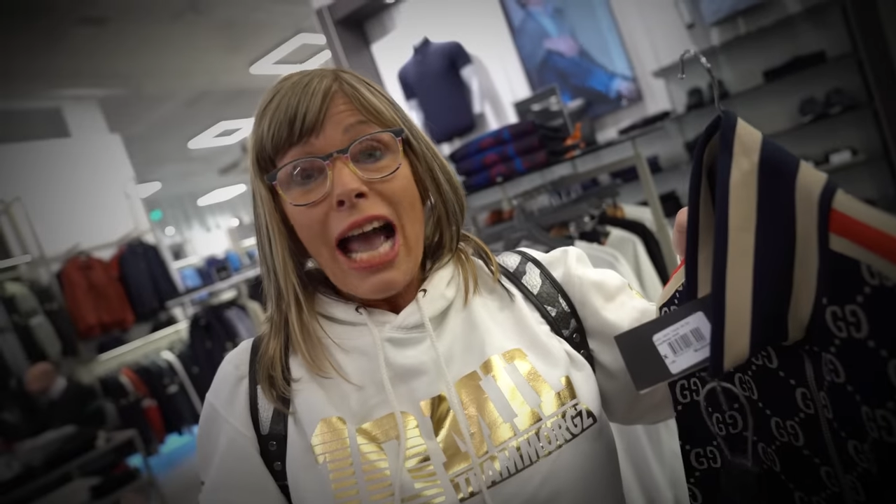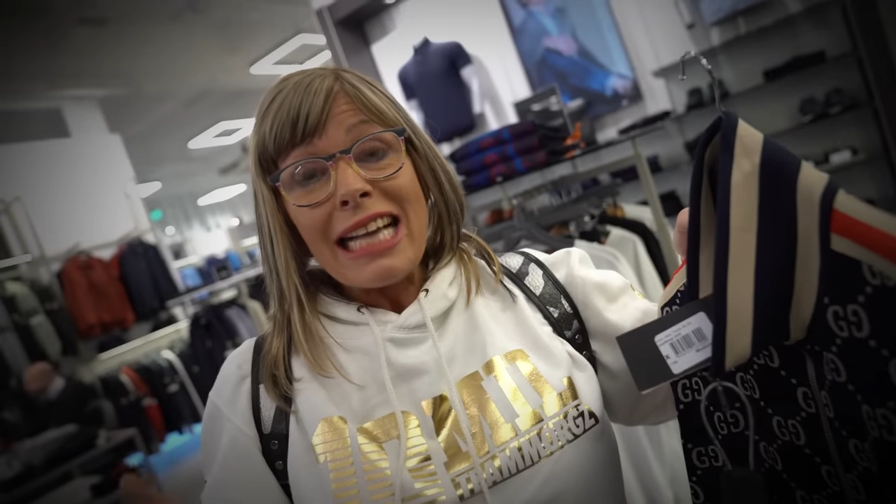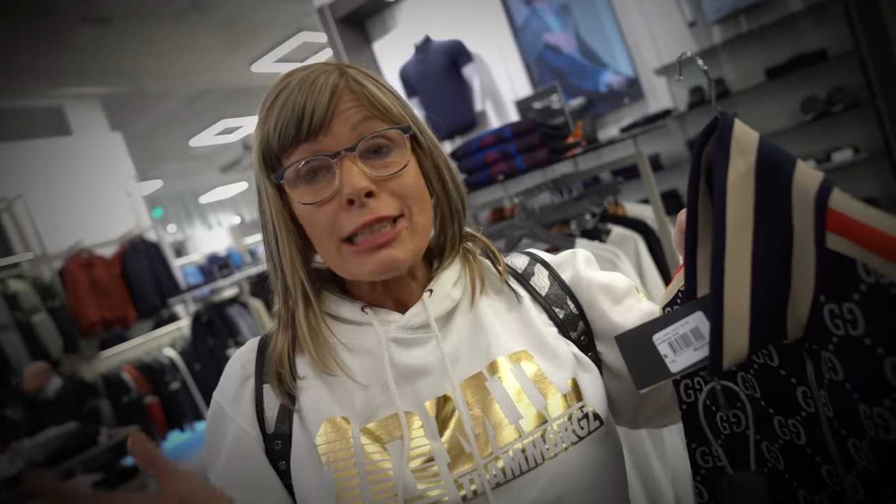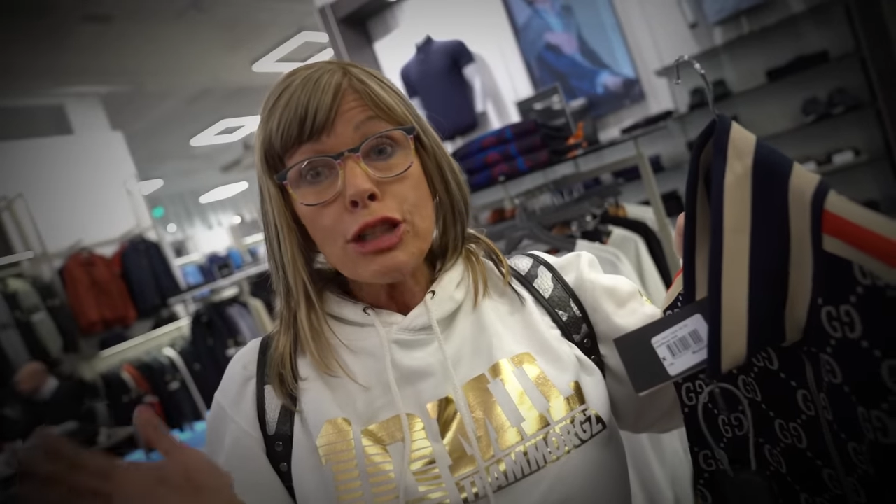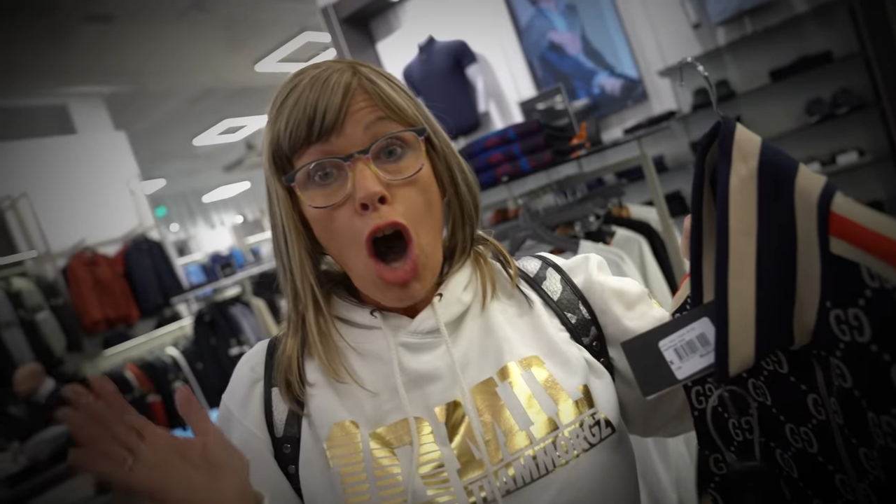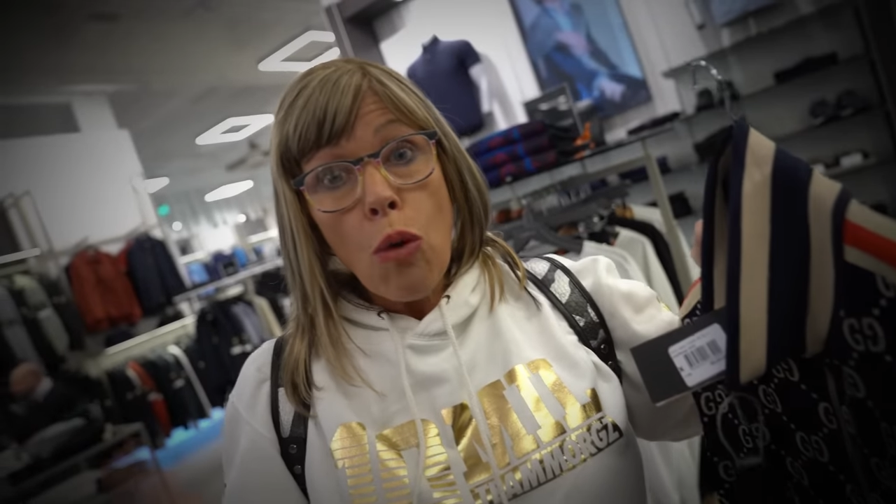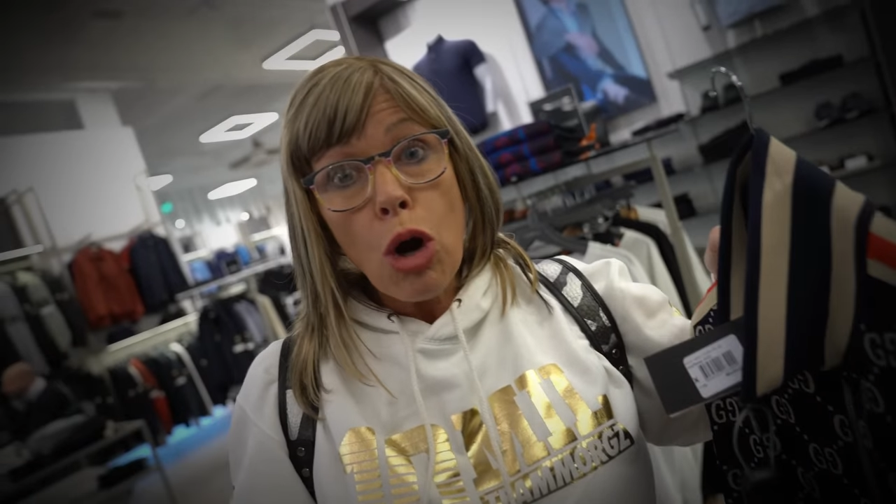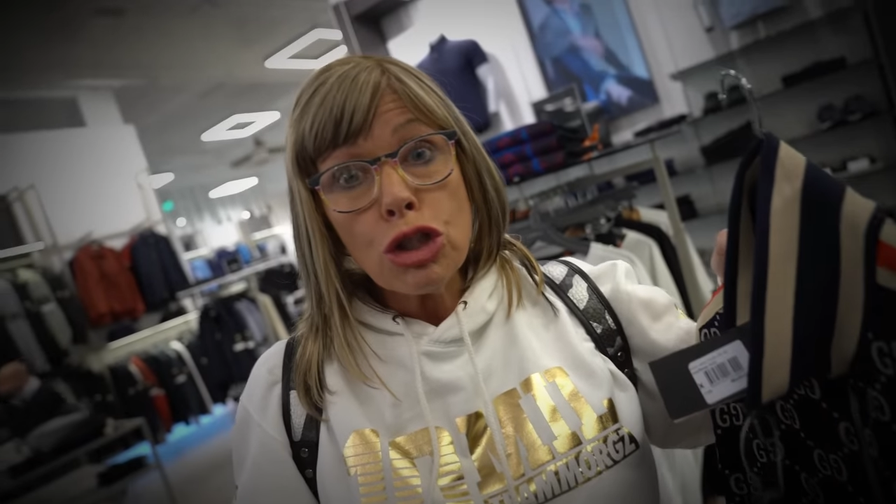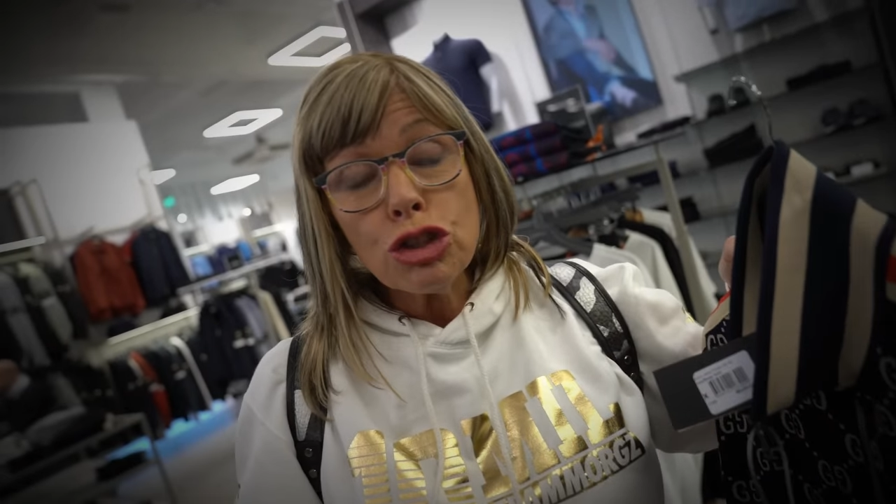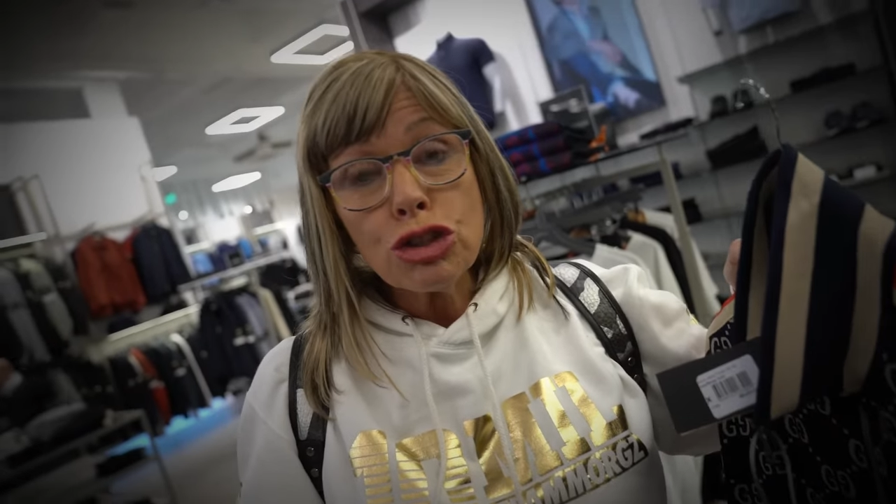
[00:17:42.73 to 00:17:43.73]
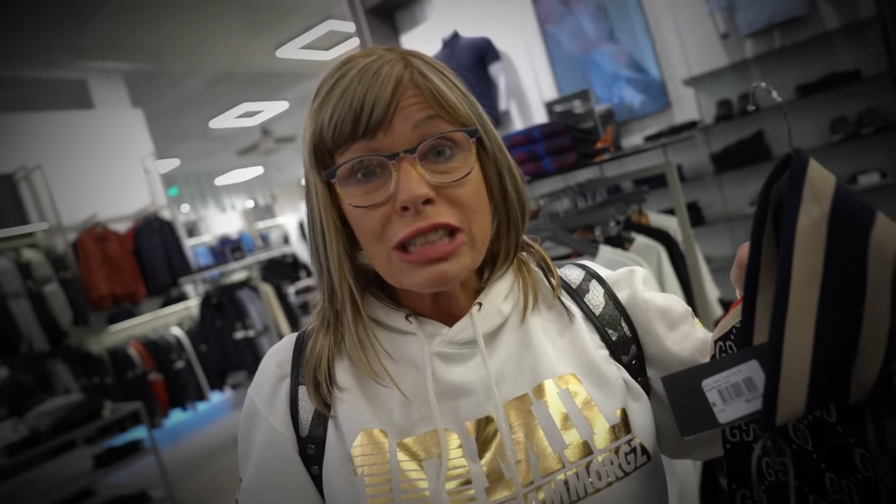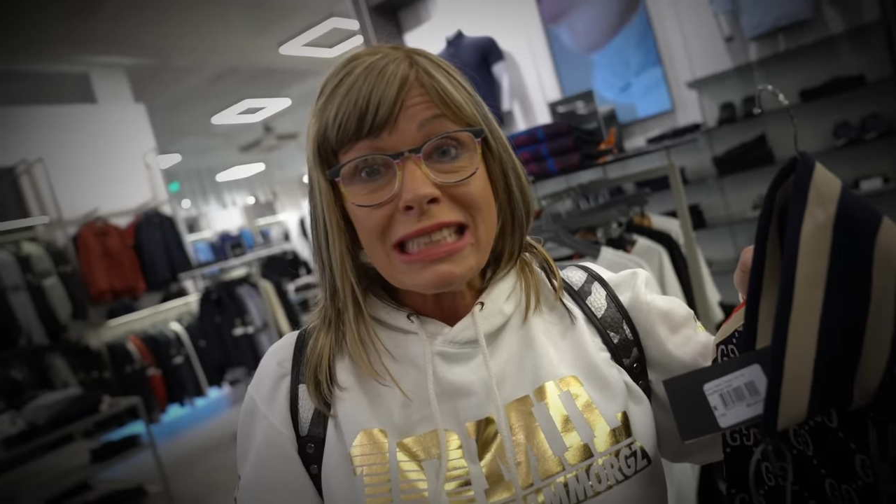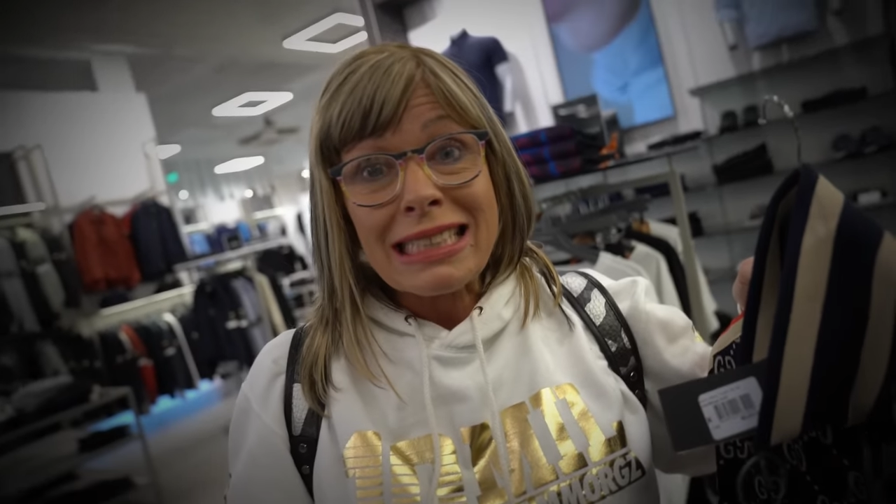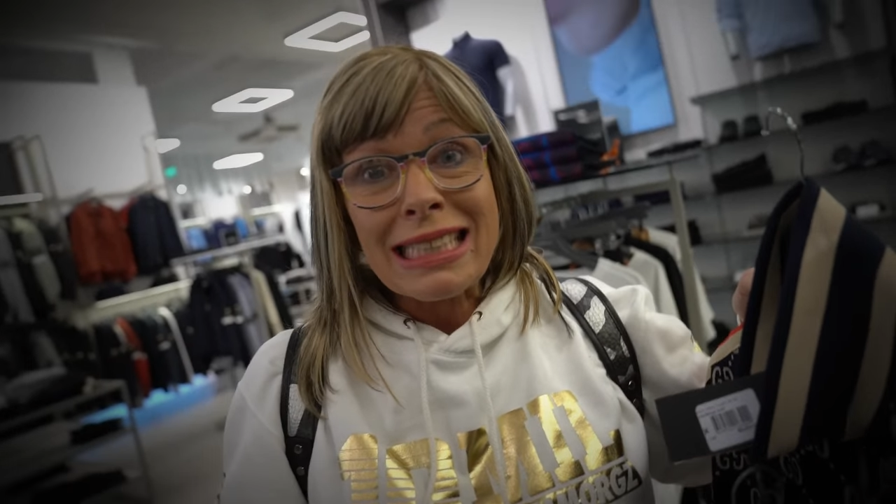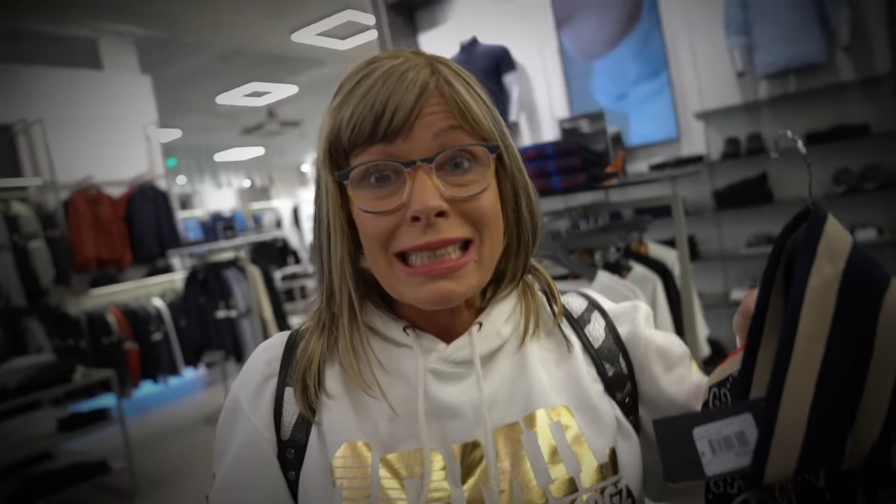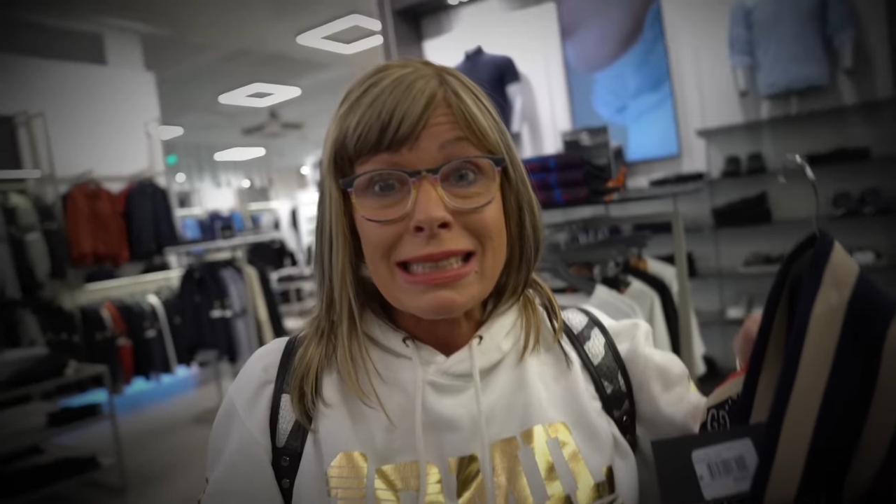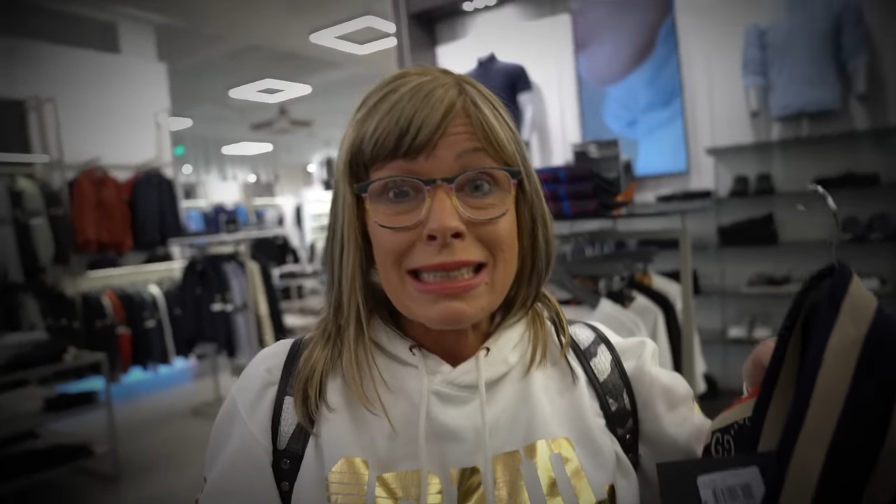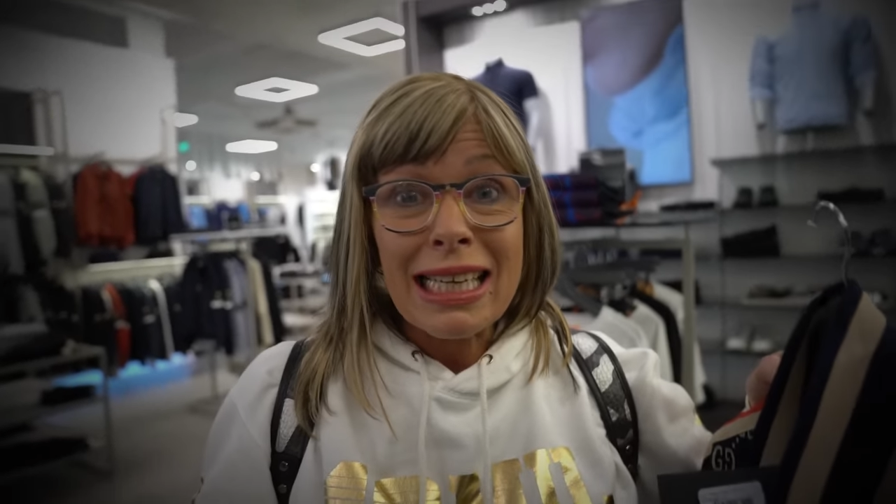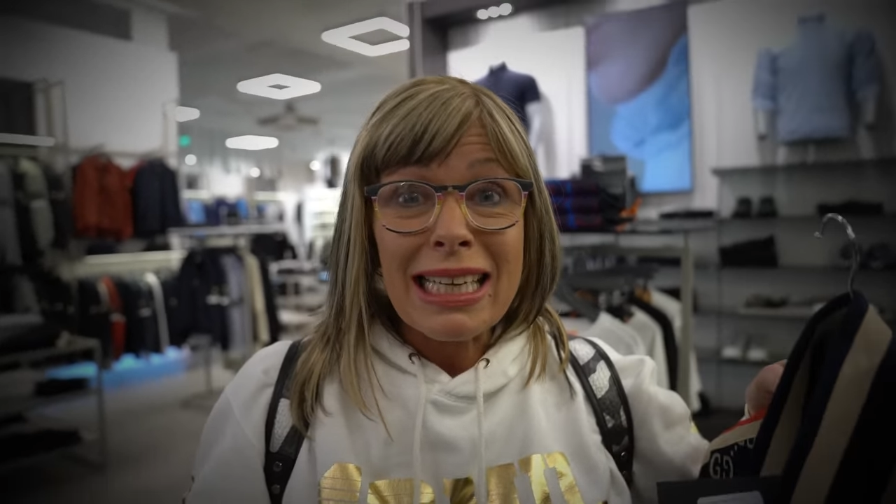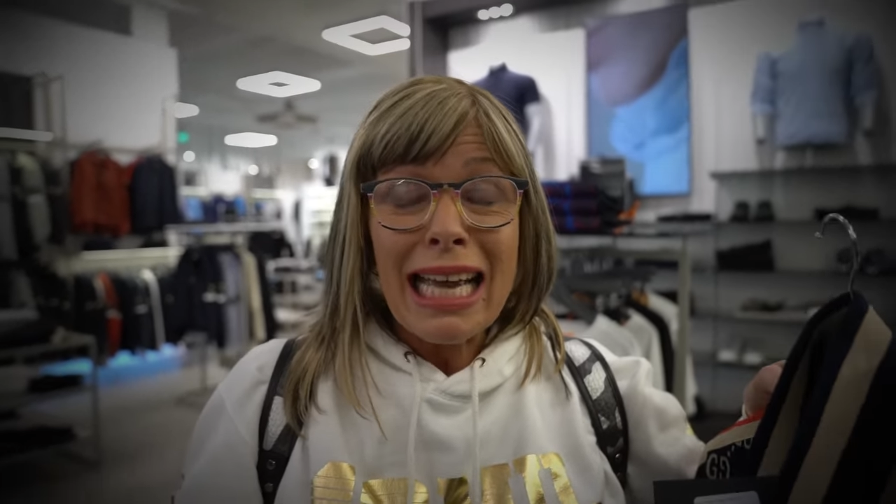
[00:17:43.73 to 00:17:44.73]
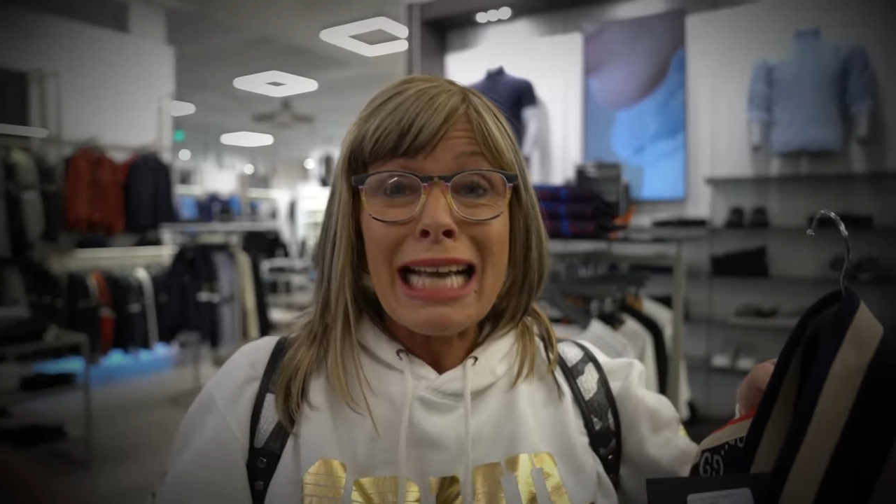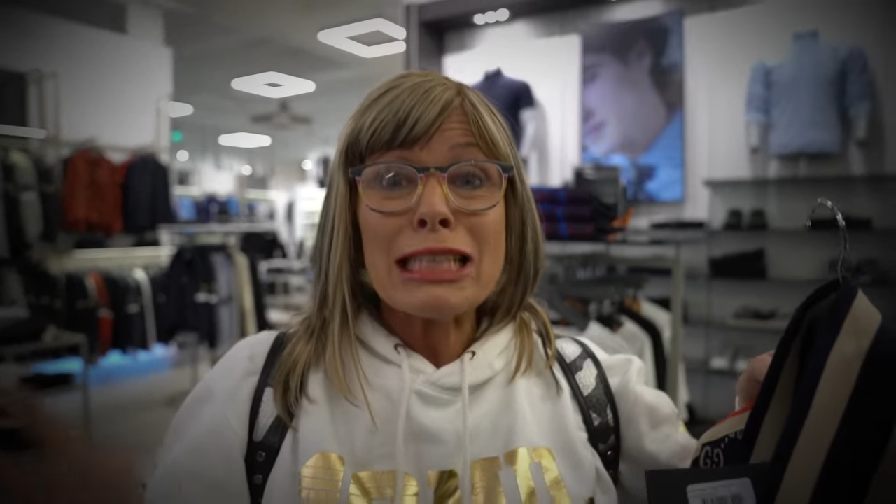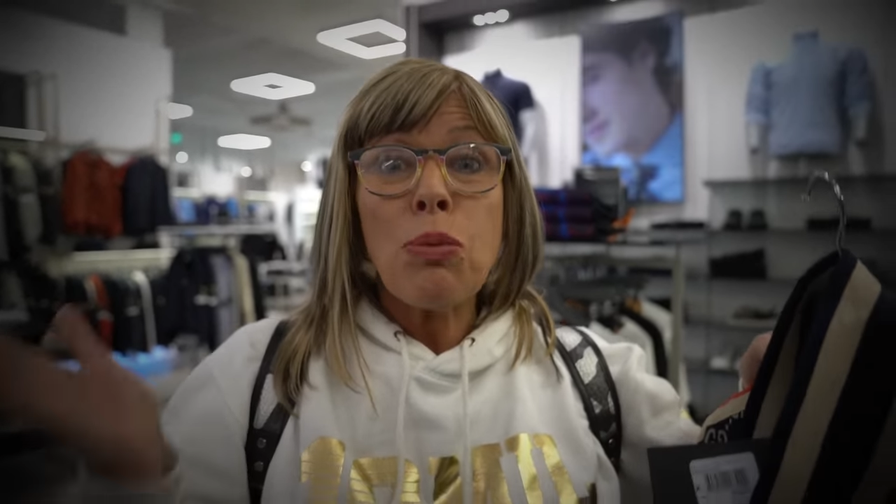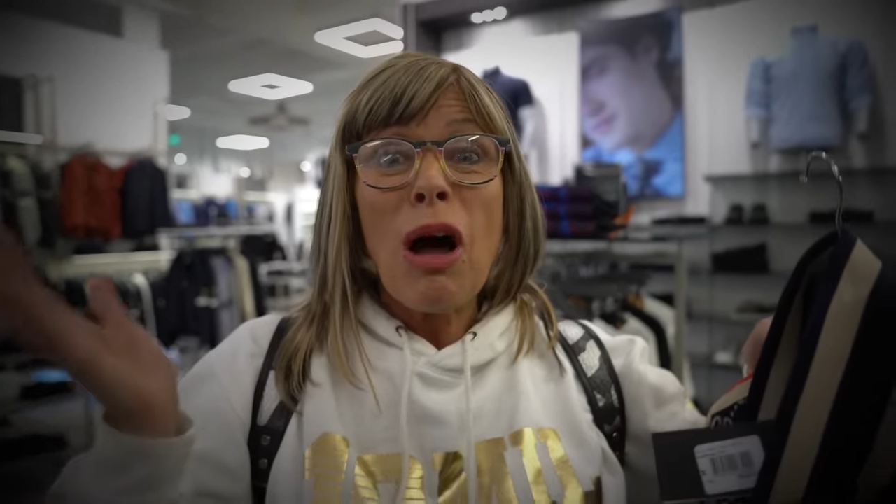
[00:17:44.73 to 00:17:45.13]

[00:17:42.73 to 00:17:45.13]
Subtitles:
It's not 160, it's